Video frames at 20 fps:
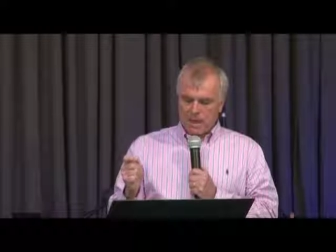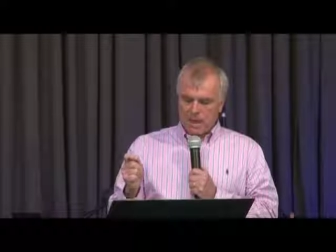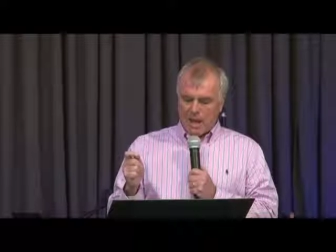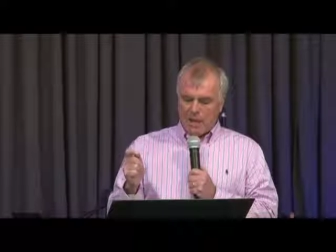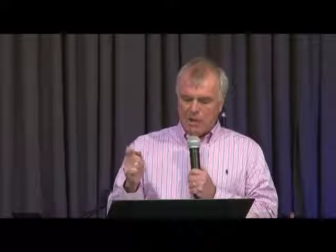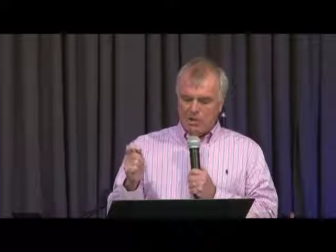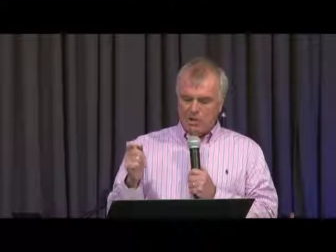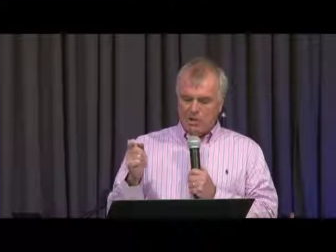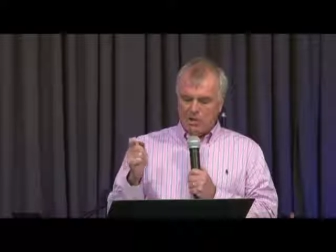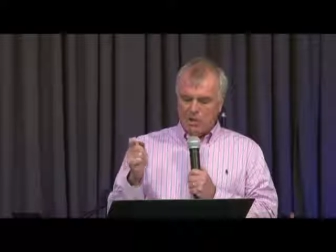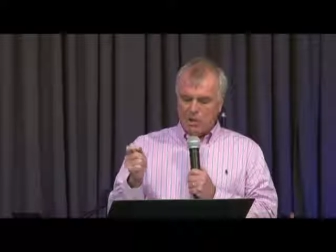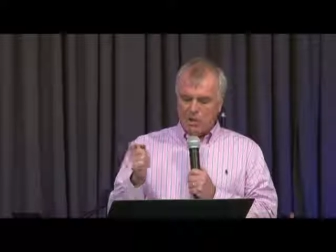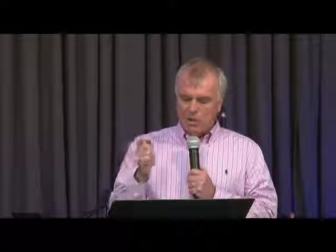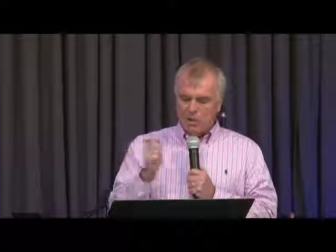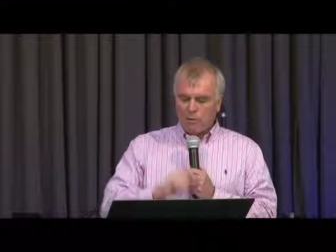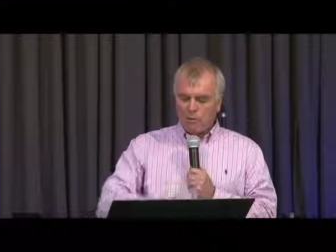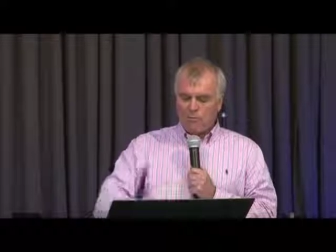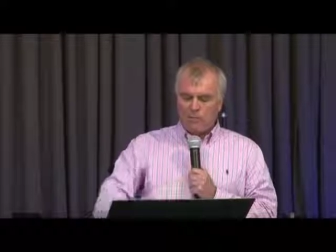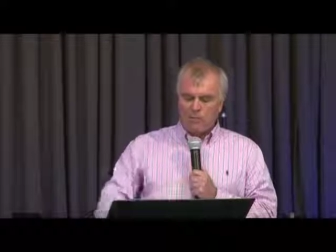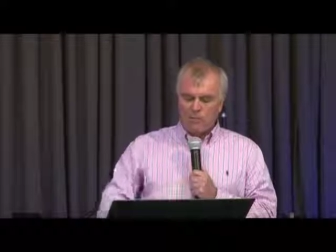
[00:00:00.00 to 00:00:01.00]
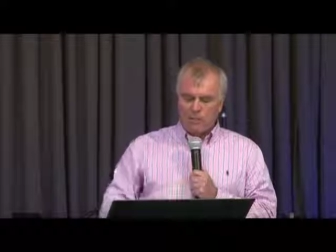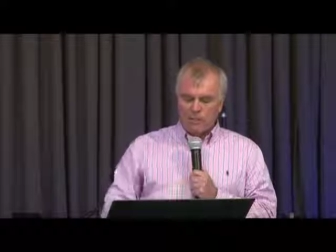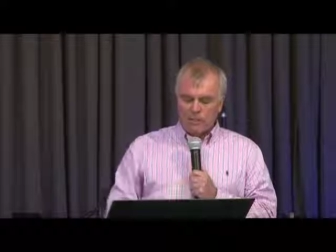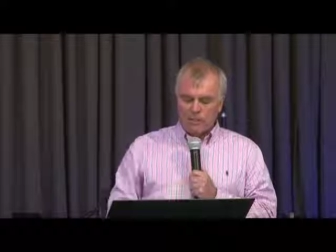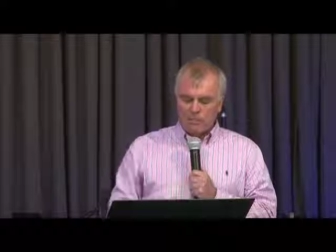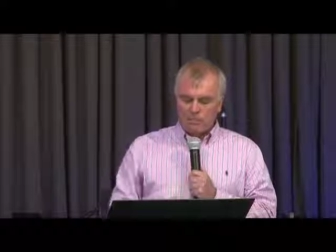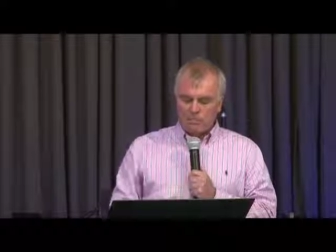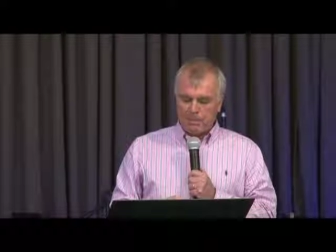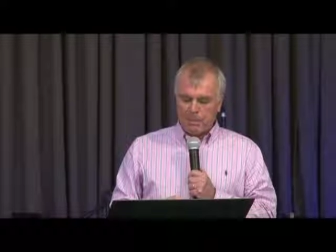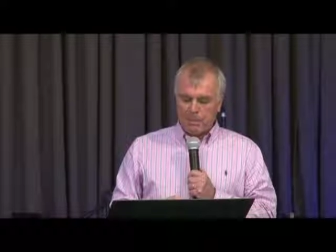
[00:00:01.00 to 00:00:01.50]
and not
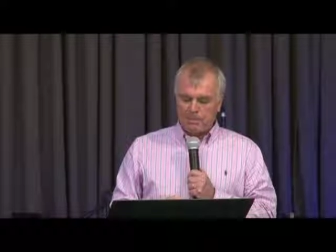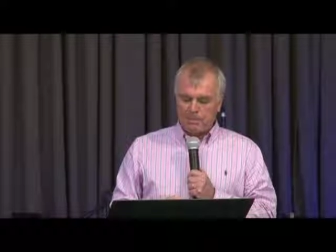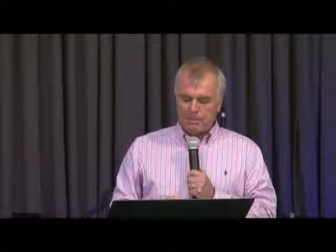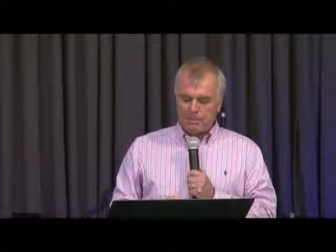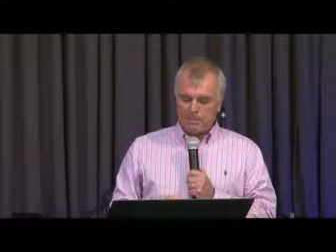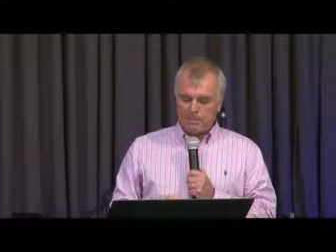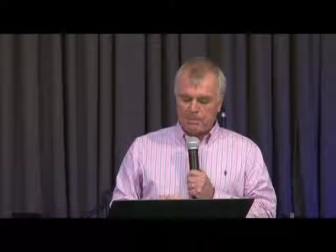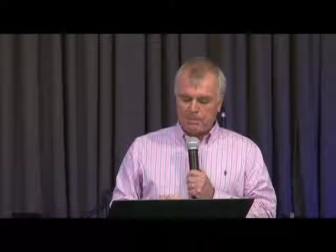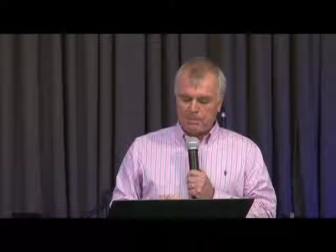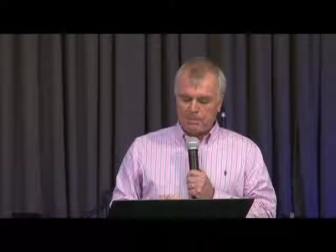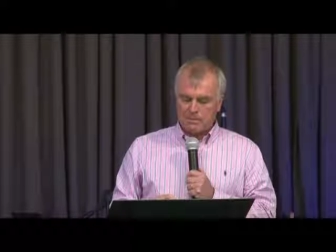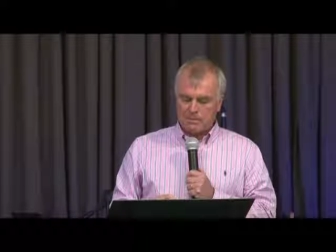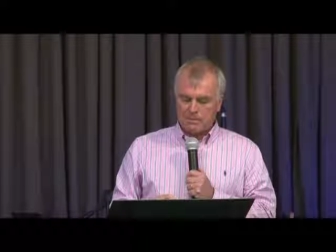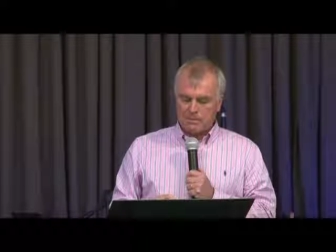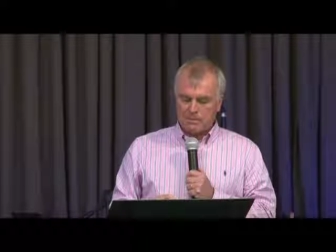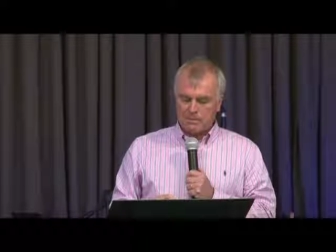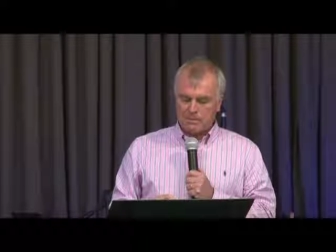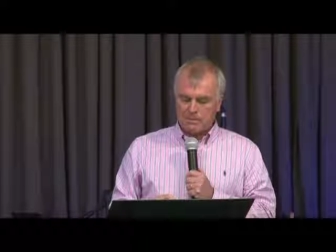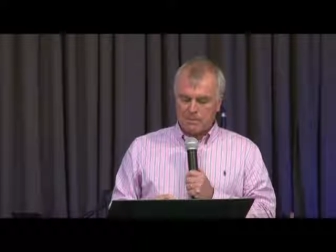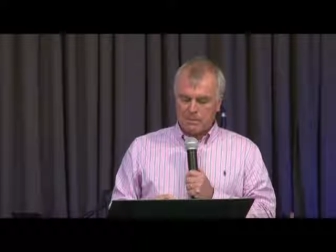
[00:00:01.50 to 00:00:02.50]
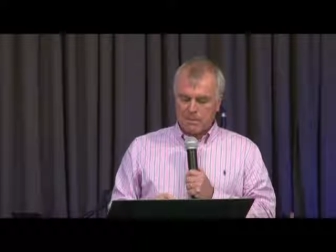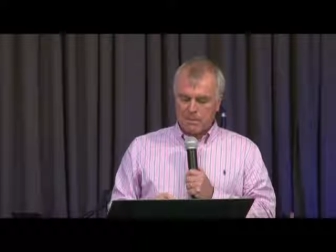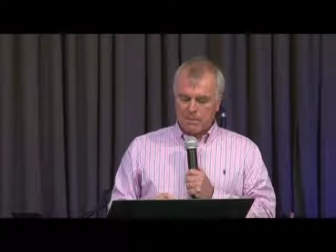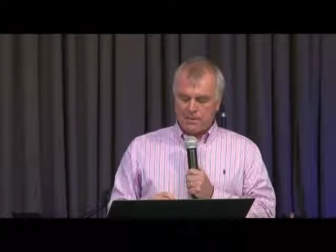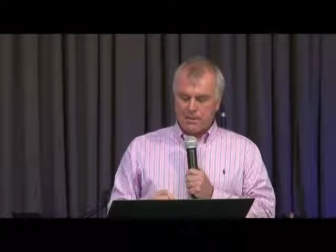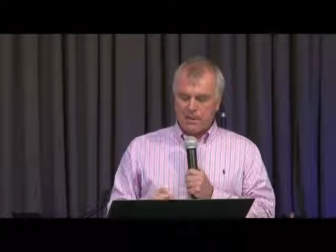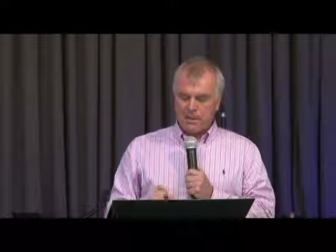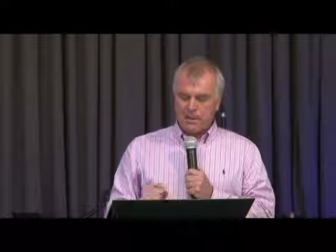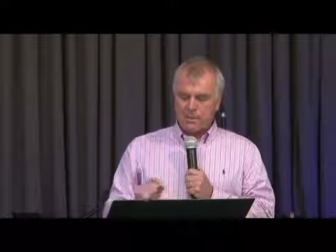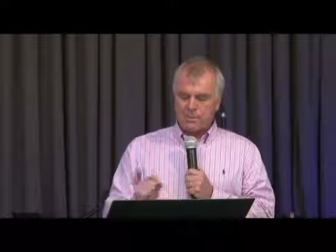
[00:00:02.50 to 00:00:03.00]
offend people
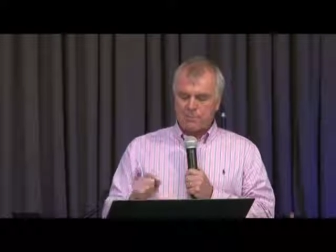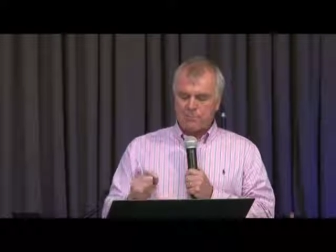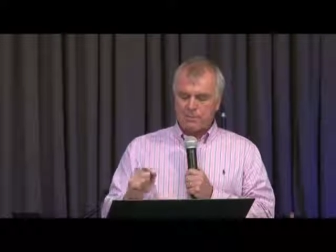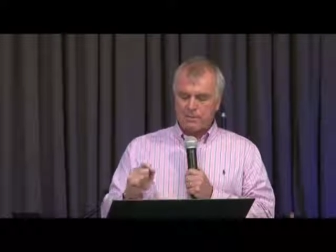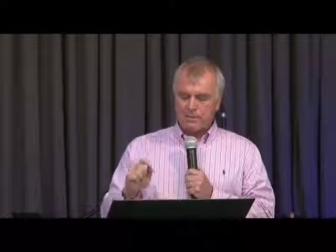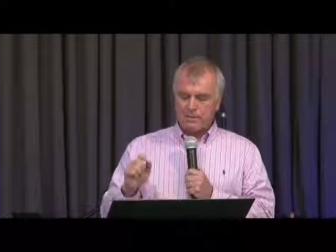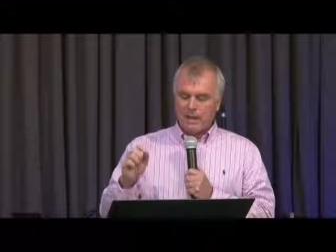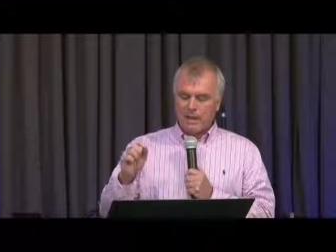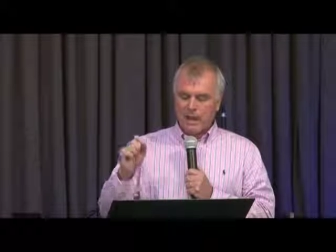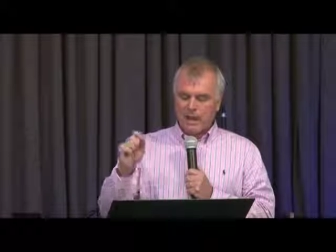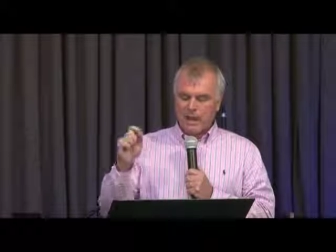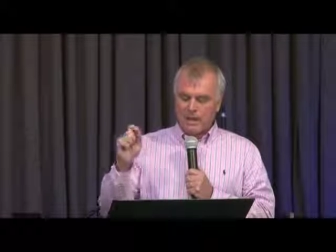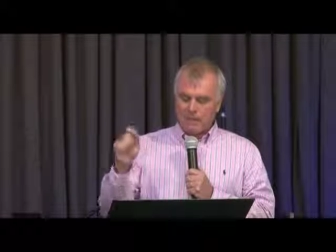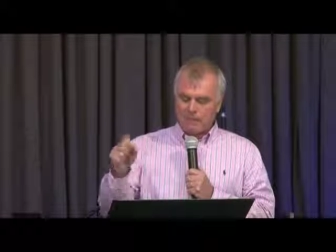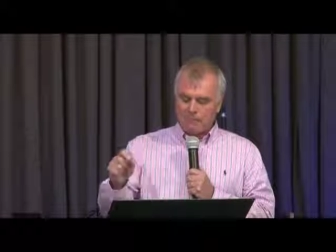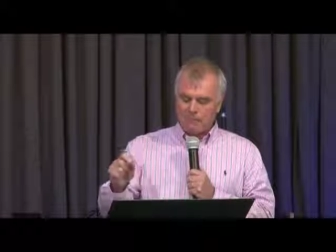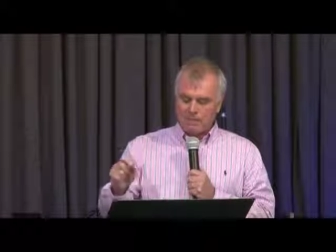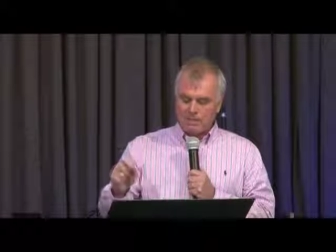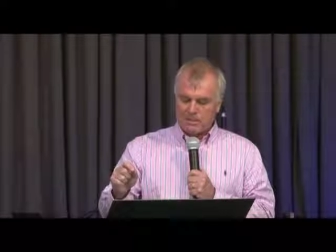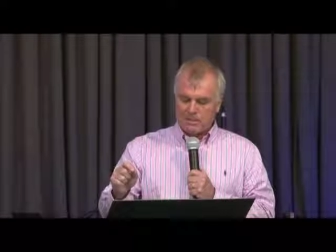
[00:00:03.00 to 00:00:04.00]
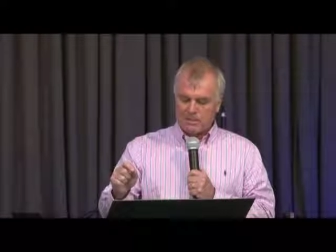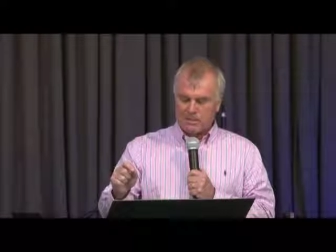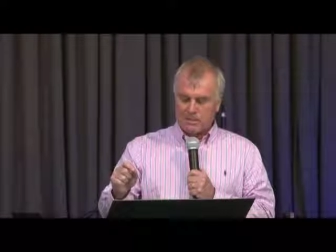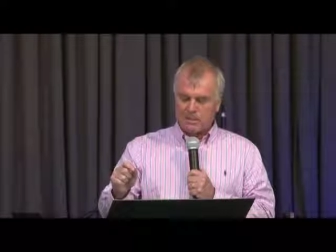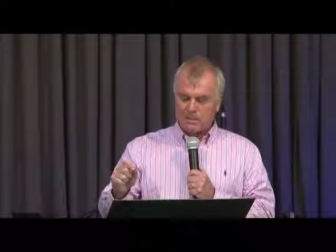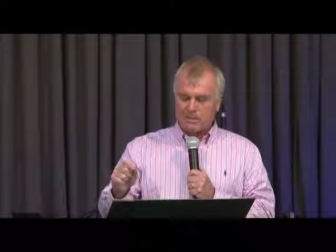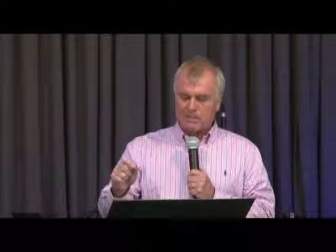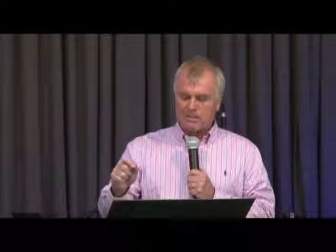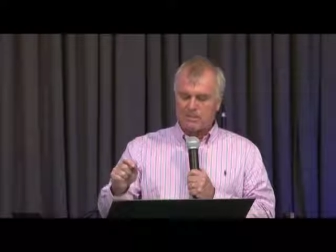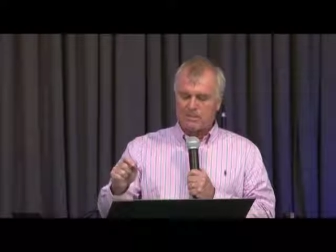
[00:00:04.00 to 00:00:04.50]
than to put
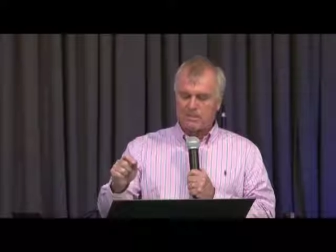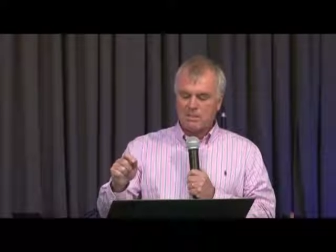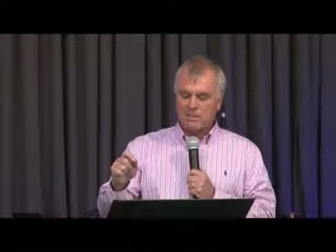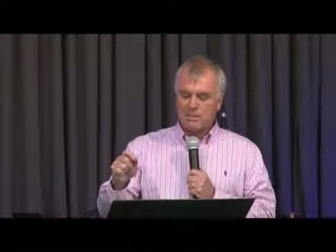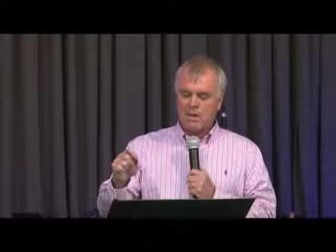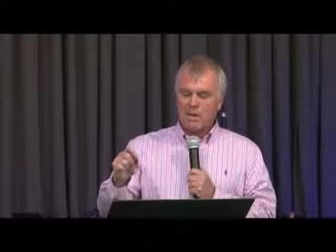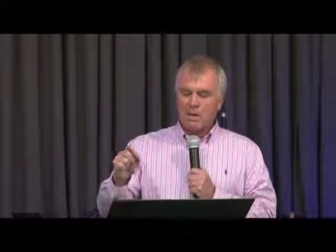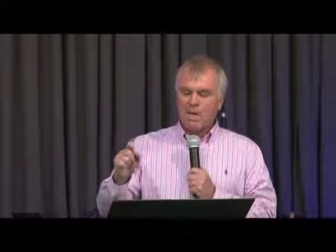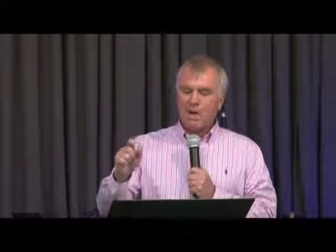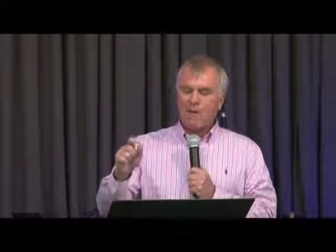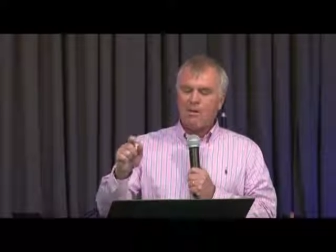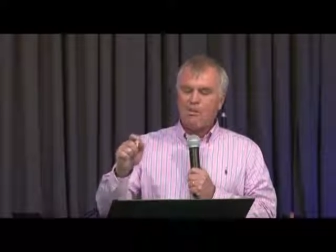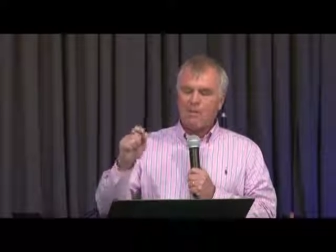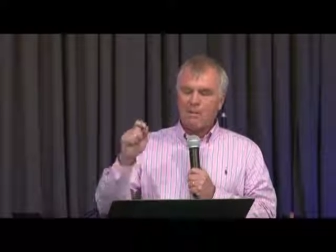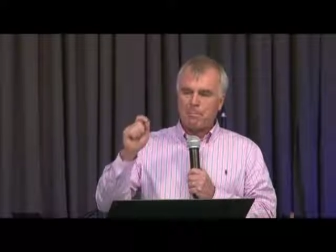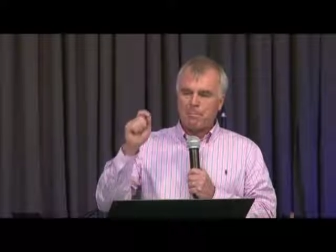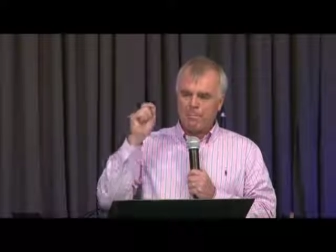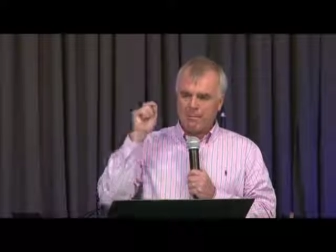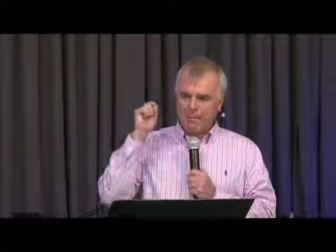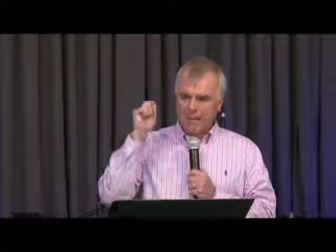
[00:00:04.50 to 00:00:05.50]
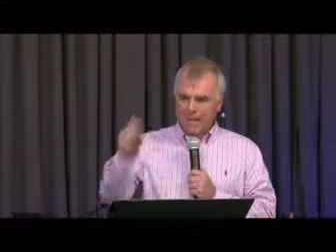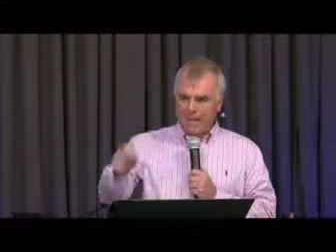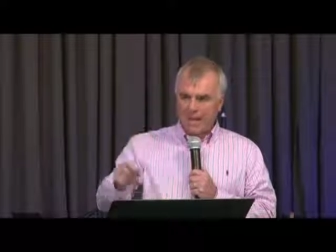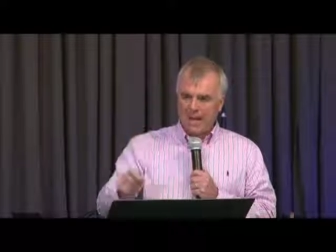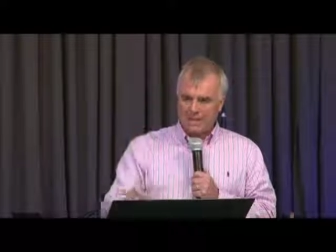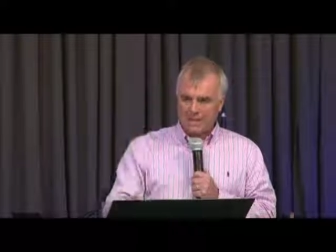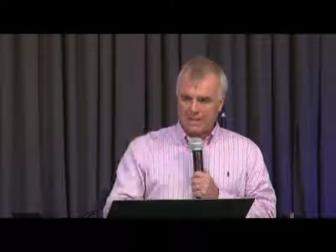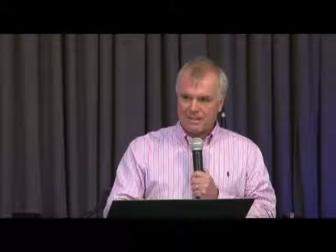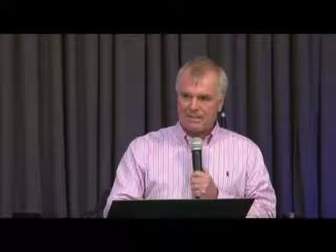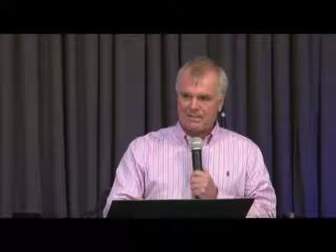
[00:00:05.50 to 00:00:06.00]
emphasis on the
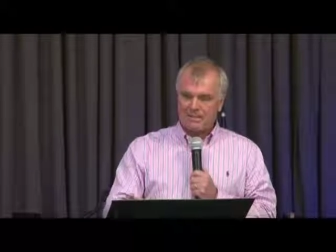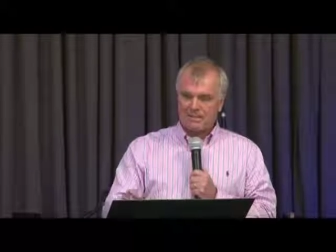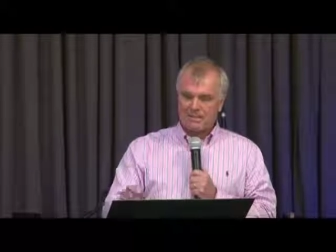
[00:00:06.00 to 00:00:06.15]
blood